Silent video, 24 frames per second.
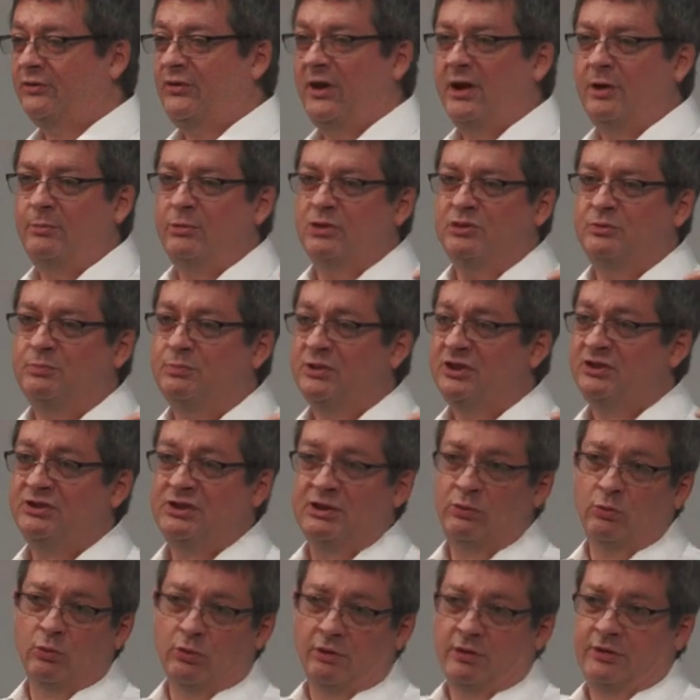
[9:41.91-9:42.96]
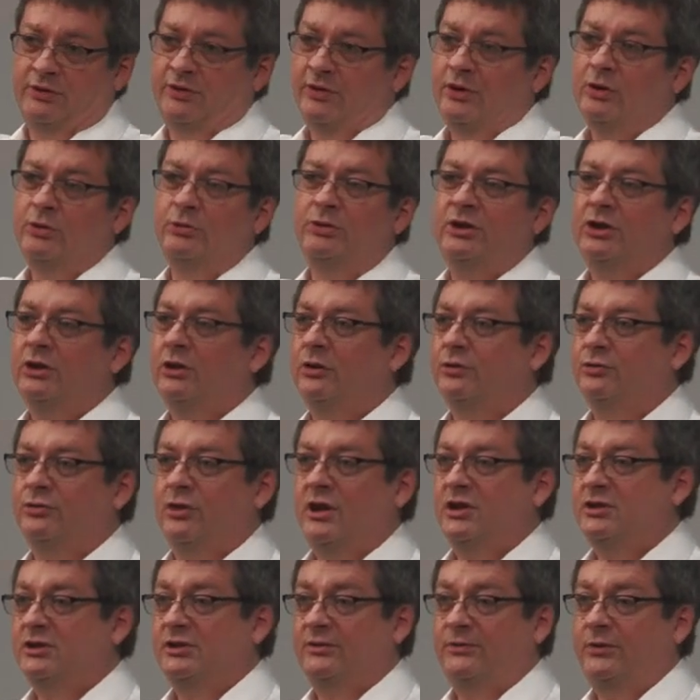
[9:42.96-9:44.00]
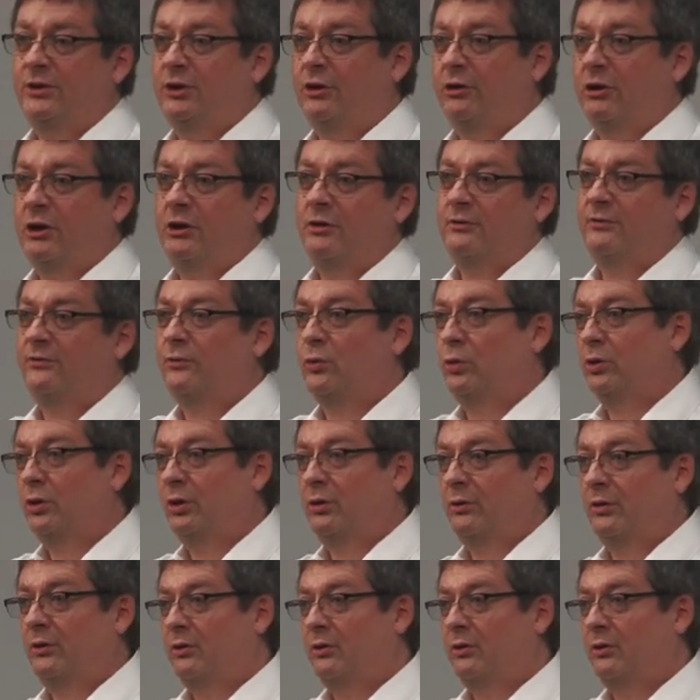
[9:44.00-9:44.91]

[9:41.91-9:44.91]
of how much busy work the hotel tries to figure out for you,